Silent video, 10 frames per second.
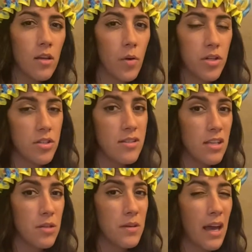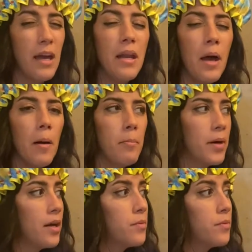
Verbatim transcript: the questions that you'd get, but